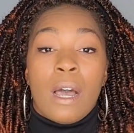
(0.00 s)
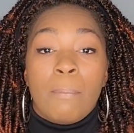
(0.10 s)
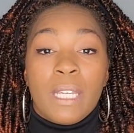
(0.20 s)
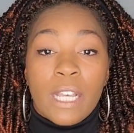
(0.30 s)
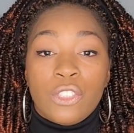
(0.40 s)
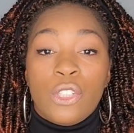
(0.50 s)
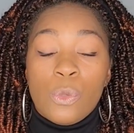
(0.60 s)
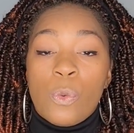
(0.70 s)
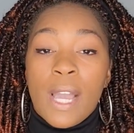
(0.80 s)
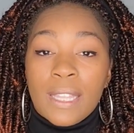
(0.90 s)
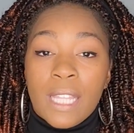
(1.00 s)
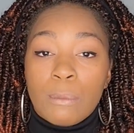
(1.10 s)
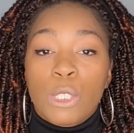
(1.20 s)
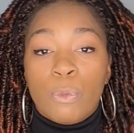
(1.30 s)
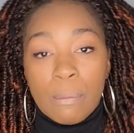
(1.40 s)
because you want
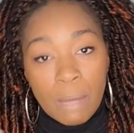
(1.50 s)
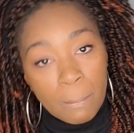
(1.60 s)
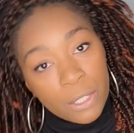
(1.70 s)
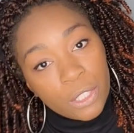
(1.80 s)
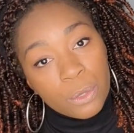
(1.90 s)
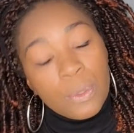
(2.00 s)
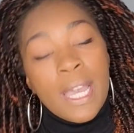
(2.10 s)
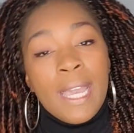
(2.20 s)
them to remember you.